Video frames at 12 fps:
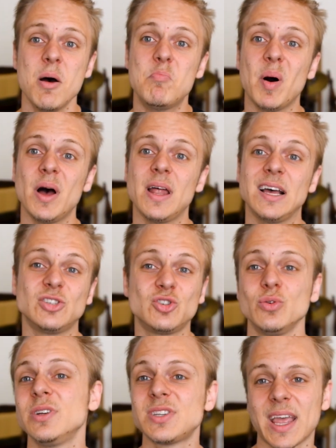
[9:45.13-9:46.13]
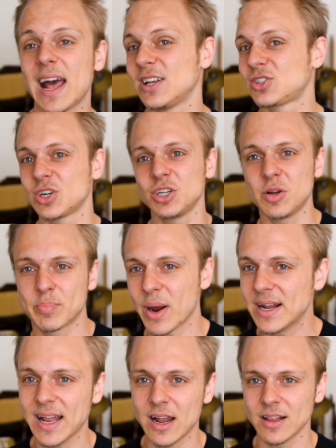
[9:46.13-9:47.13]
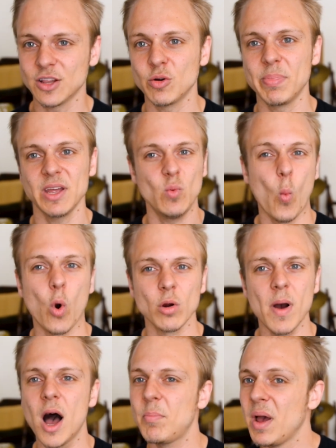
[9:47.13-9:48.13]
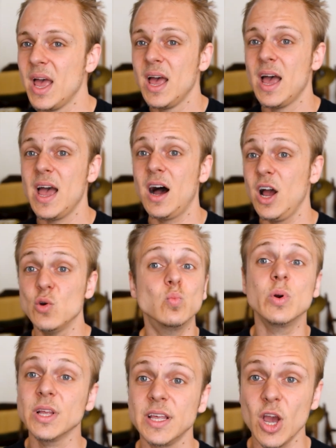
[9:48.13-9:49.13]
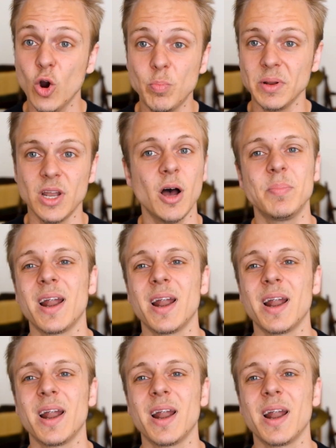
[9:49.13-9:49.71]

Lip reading: but as soon as it kind of started to break down a little bit and warm up, it really opened up.